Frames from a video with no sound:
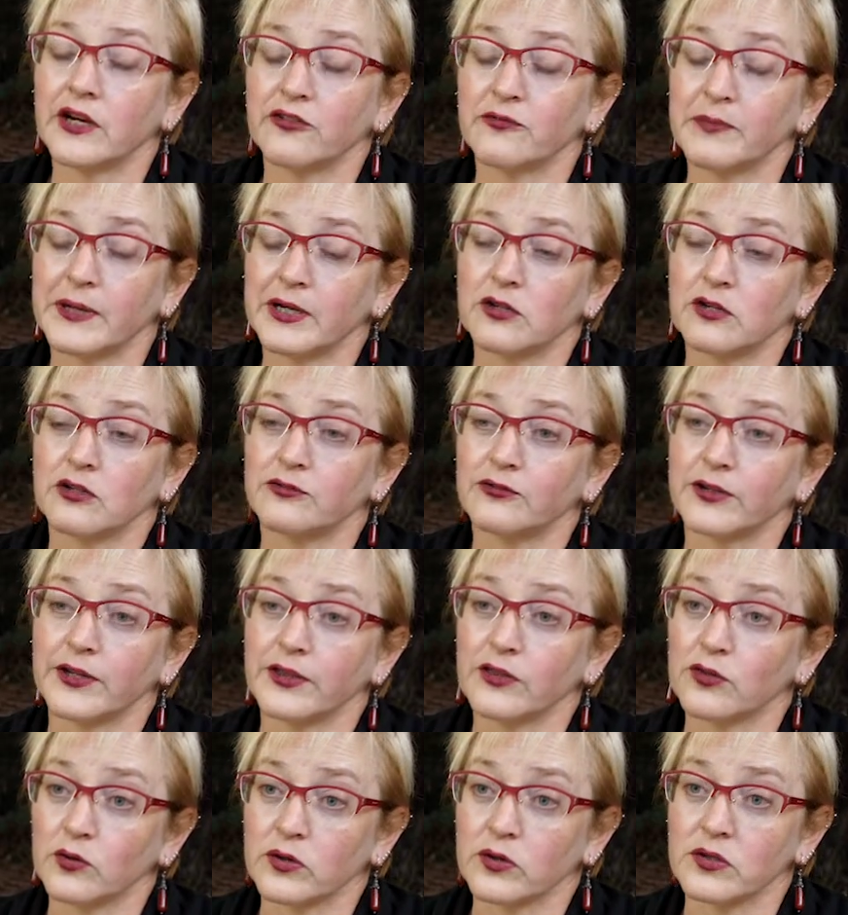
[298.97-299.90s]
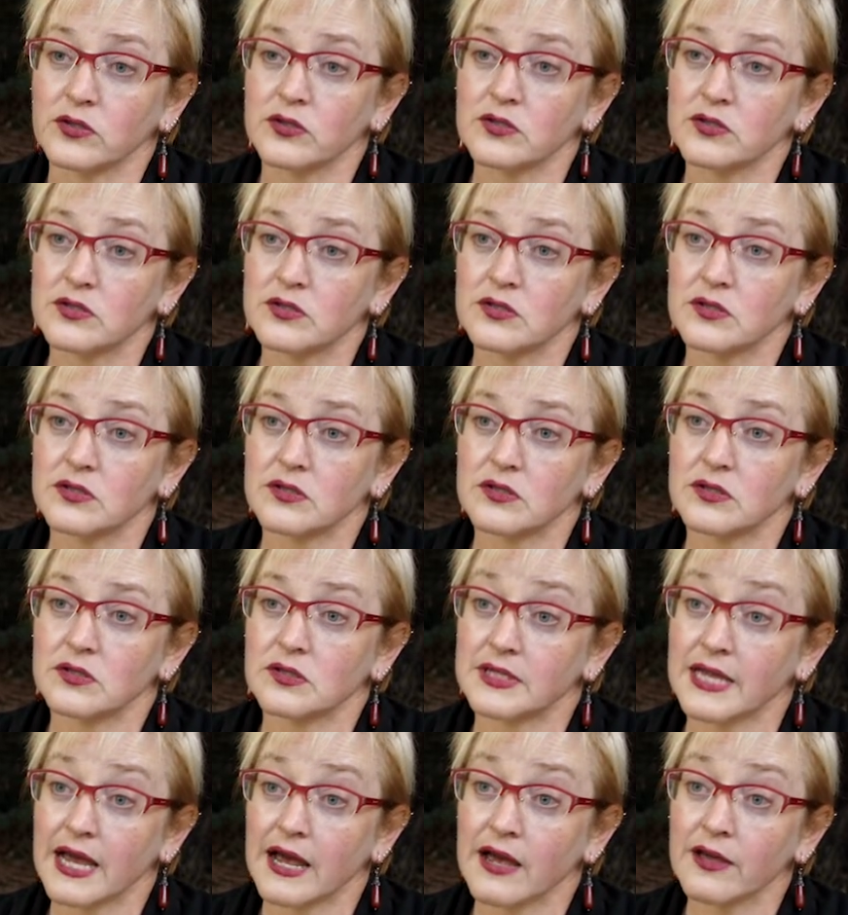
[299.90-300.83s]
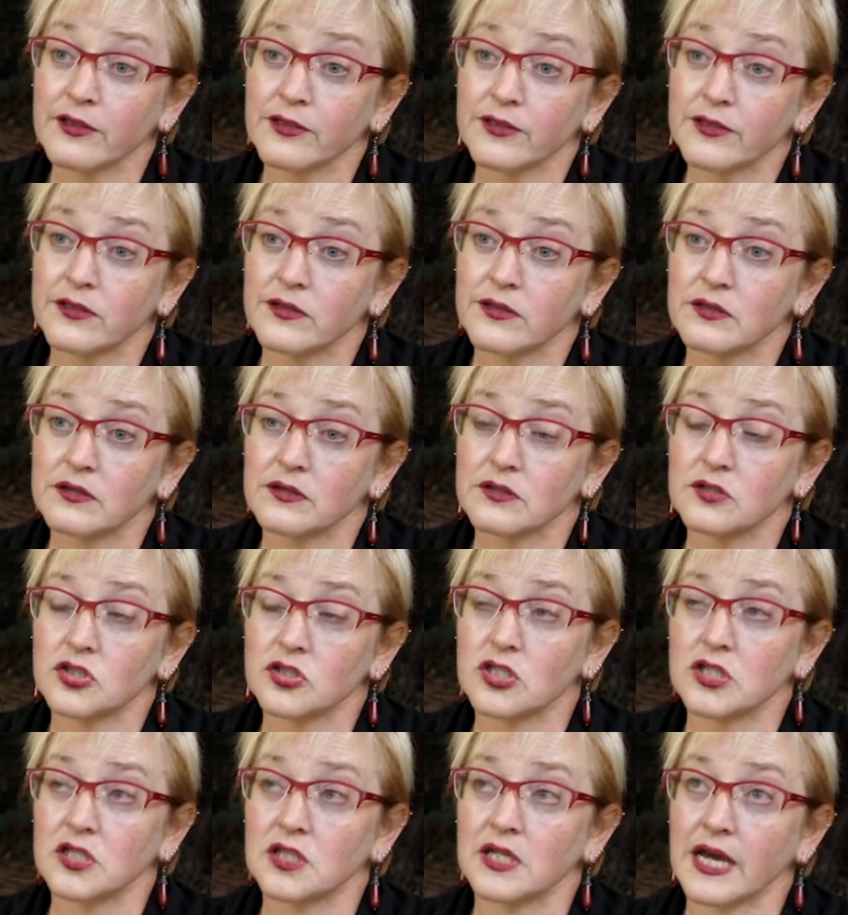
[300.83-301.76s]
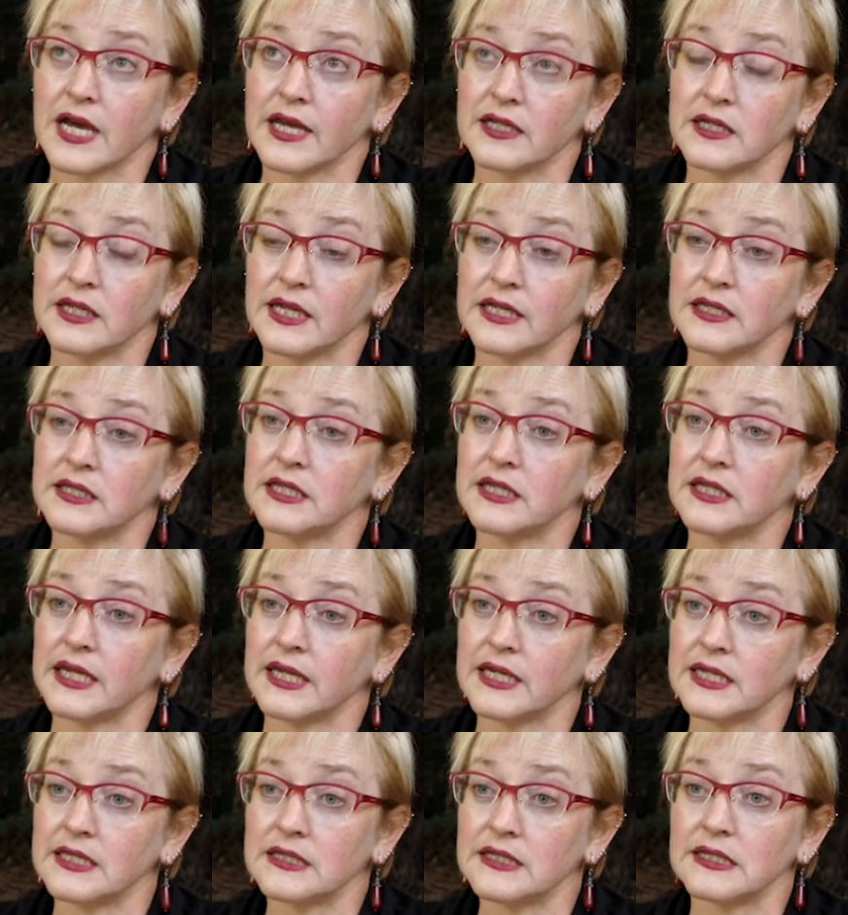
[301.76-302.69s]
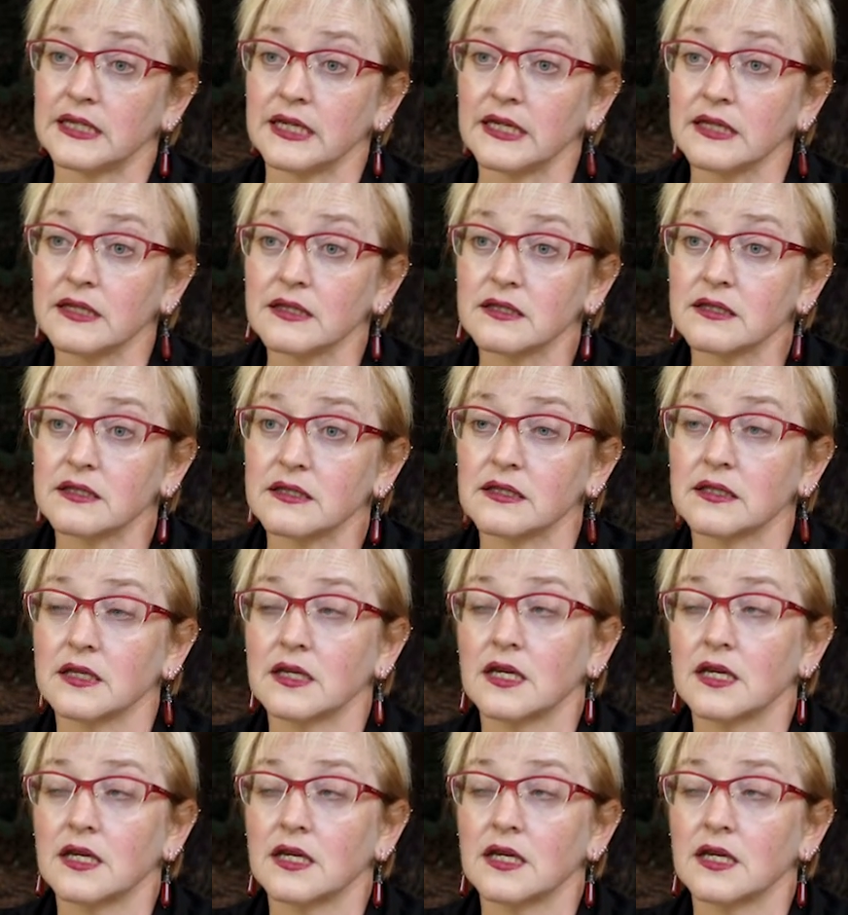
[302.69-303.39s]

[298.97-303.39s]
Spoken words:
of my girlfriend Thor's death. She died in 1996.